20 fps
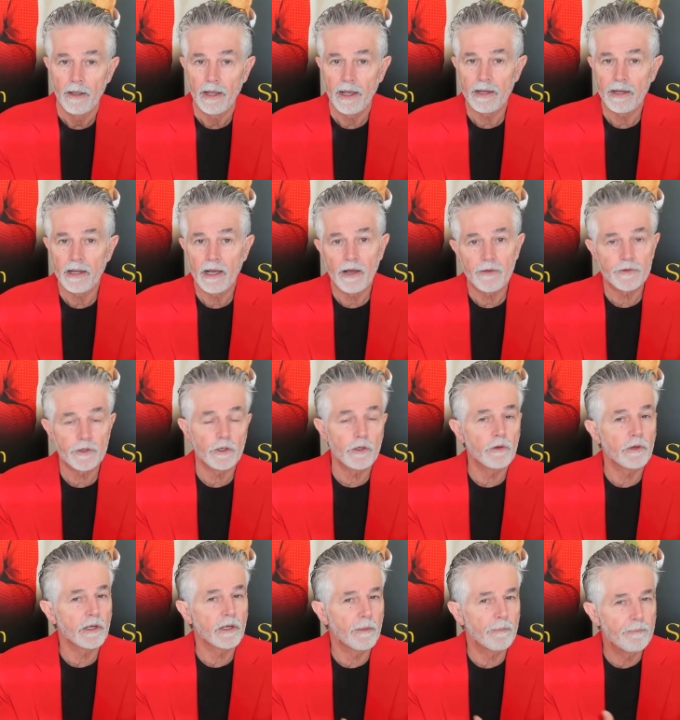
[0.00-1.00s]
And after
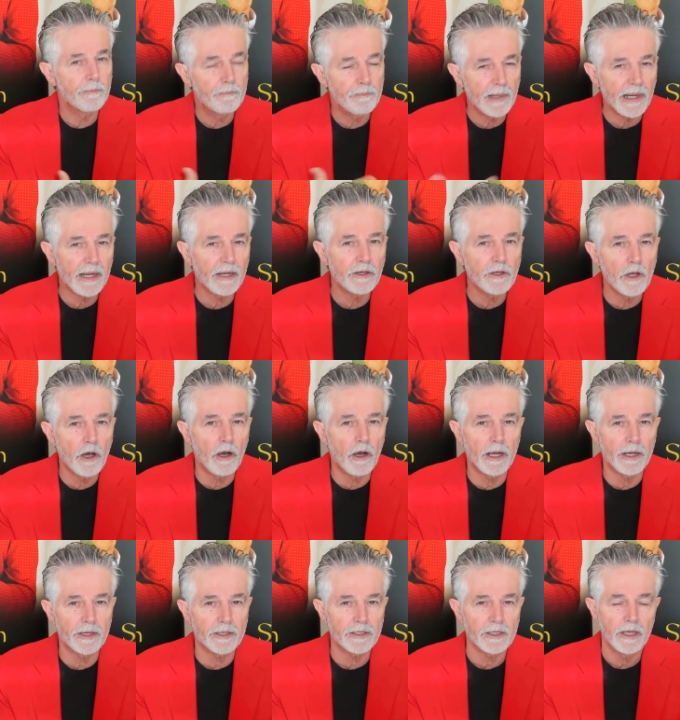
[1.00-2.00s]
doing a big
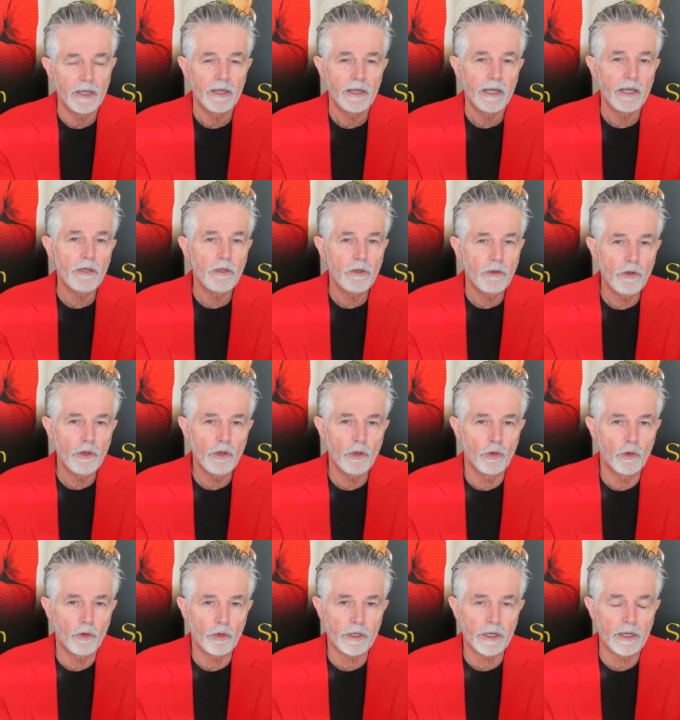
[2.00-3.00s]
night in New
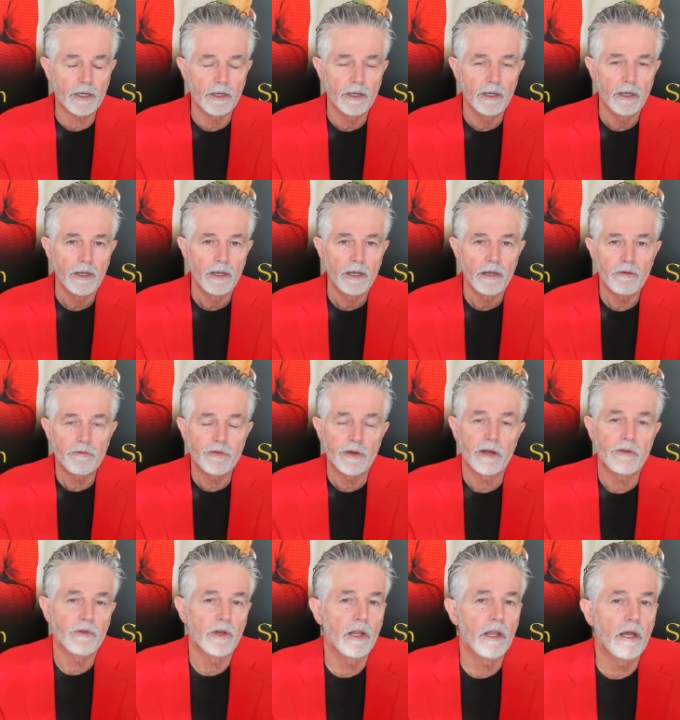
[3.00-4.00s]
York in
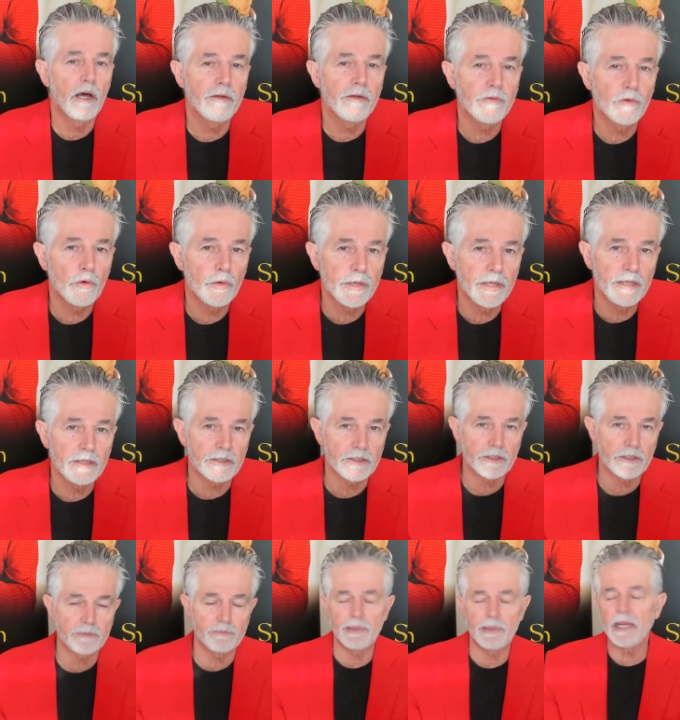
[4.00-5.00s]
front of a live
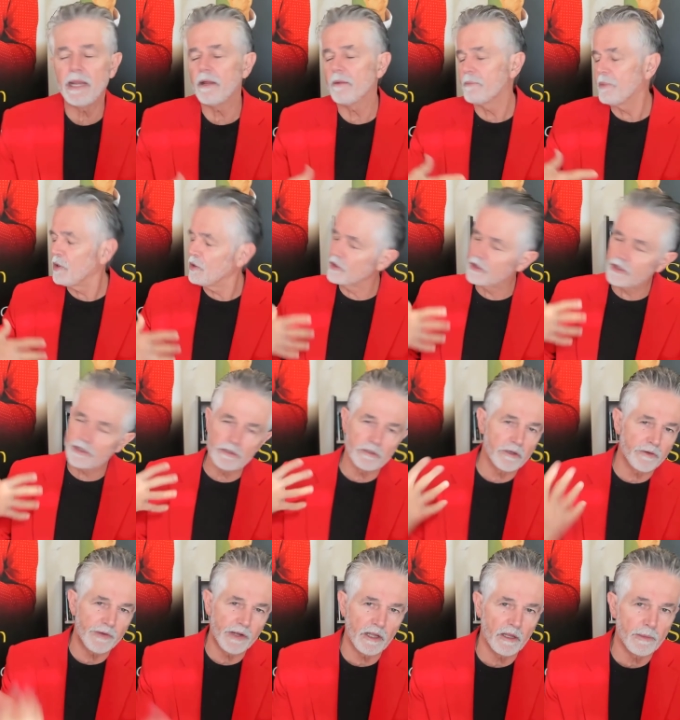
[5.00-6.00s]
audience, big personal
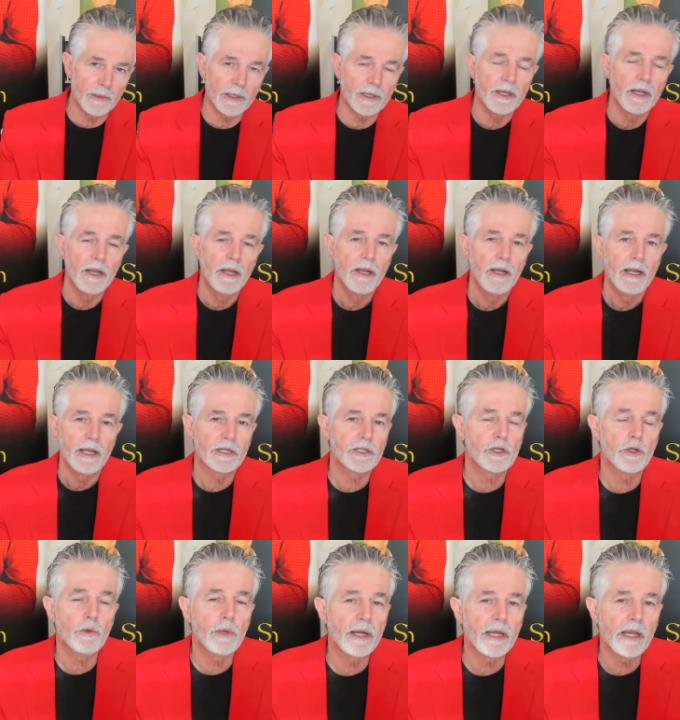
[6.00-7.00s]
development, at 2